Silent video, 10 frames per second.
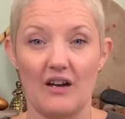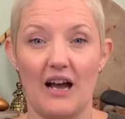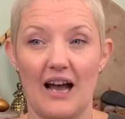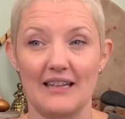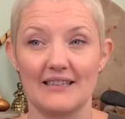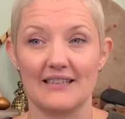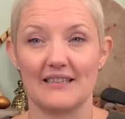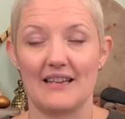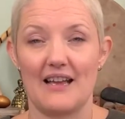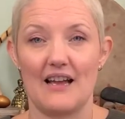and
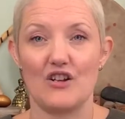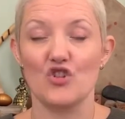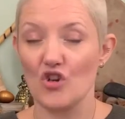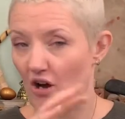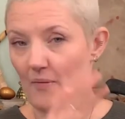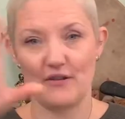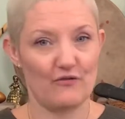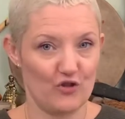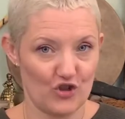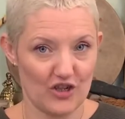not about the
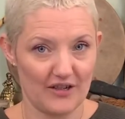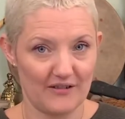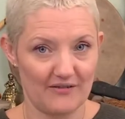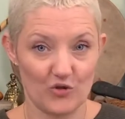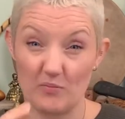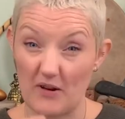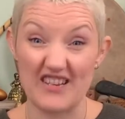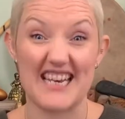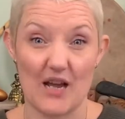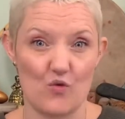future. So it's about
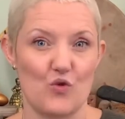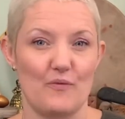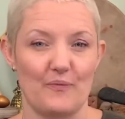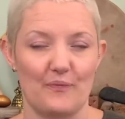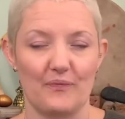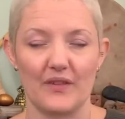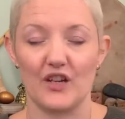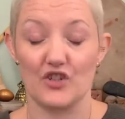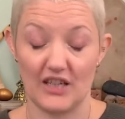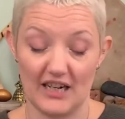now.
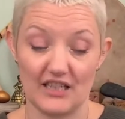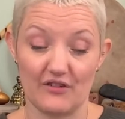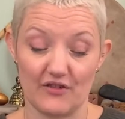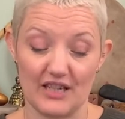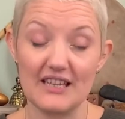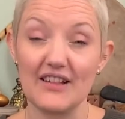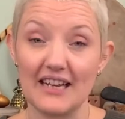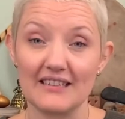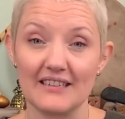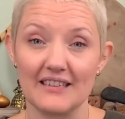So you can ask for
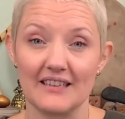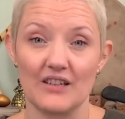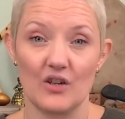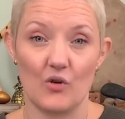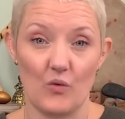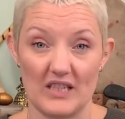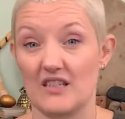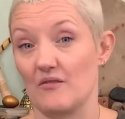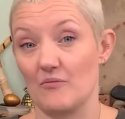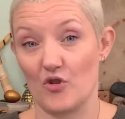healing,
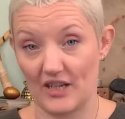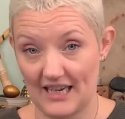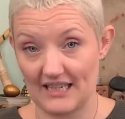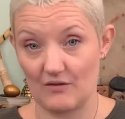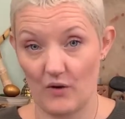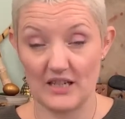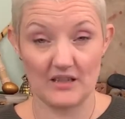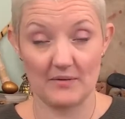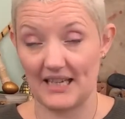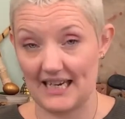wisdom
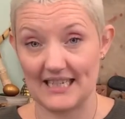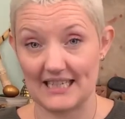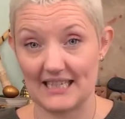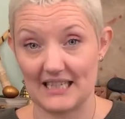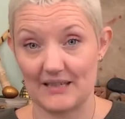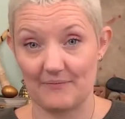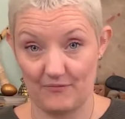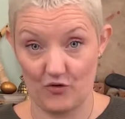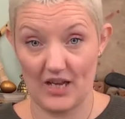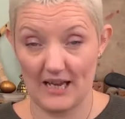and guidance.
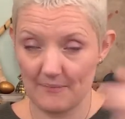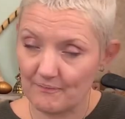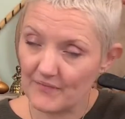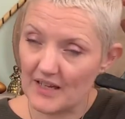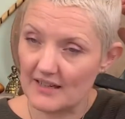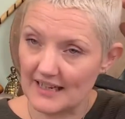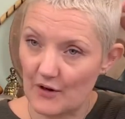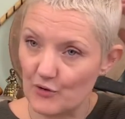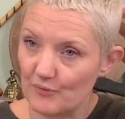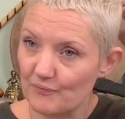Okay? Now,